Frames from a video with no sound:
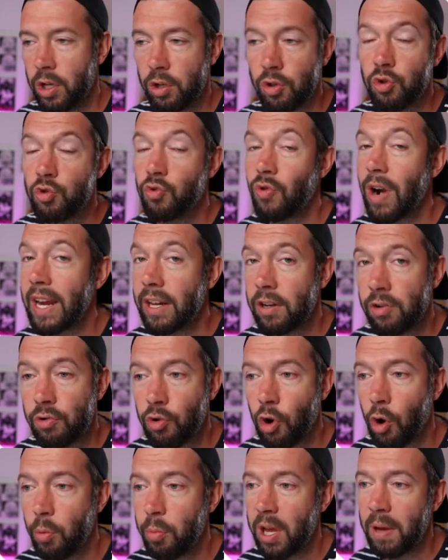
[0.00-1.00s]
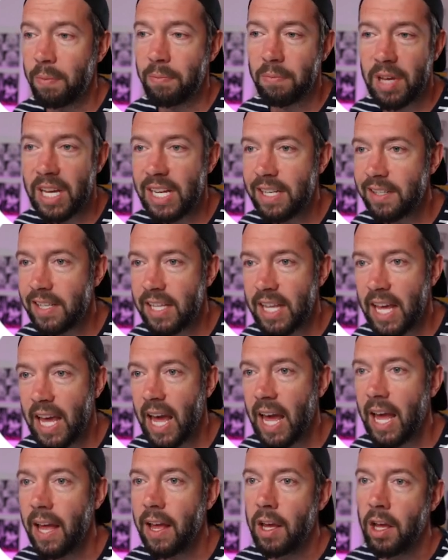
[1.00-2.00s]
You can drag and drop it into
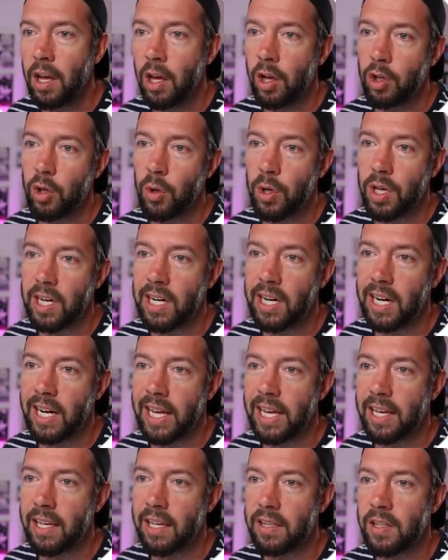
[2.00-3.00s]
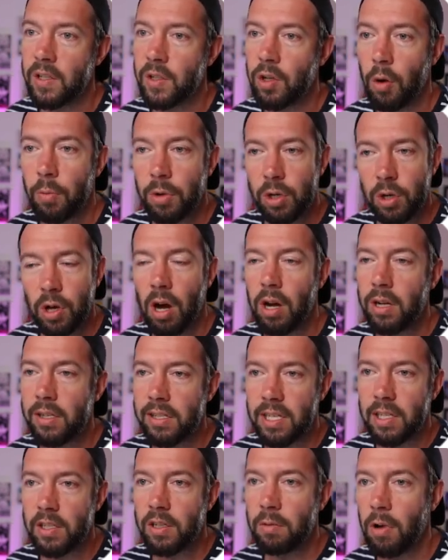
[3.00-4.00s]
there. You can click in the top, you
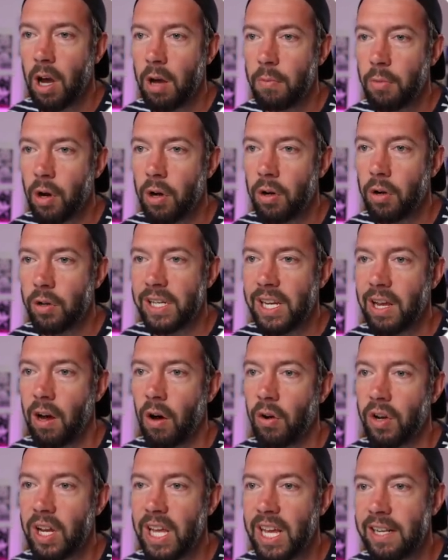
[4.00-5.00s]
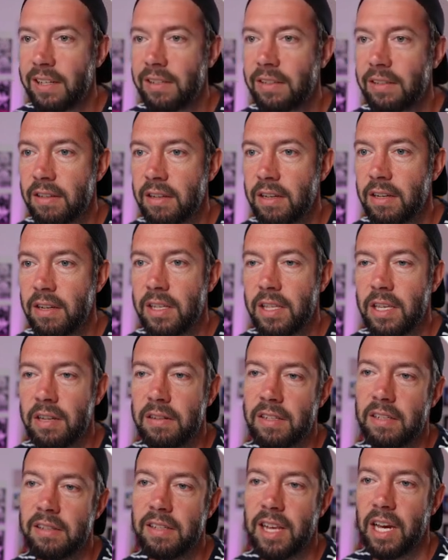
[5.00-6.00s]
can't see this on mine, but on Insert,
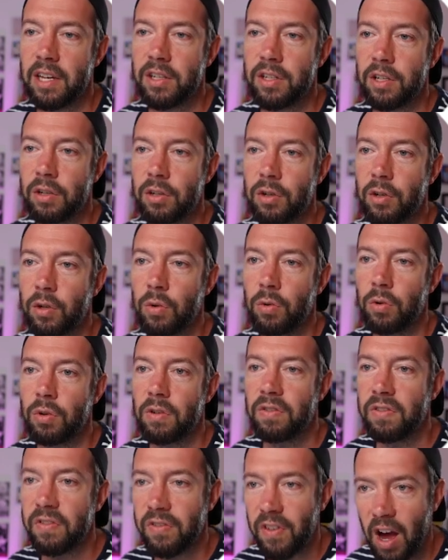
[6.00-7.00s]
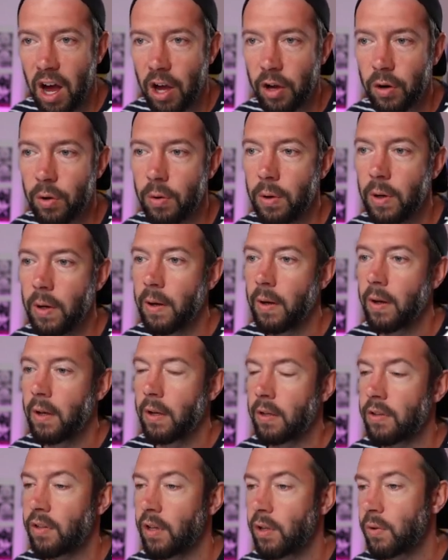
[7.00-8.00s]
there's a section called File.
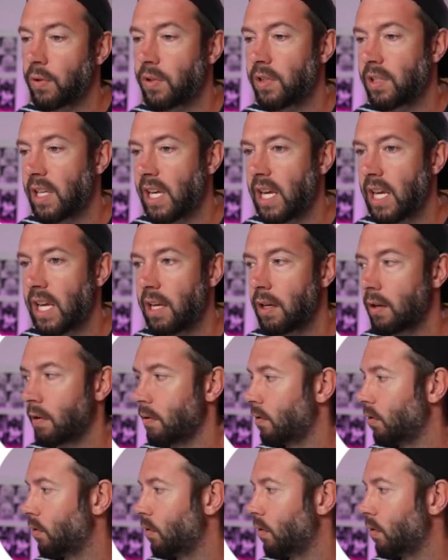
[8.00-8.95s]
So you'll see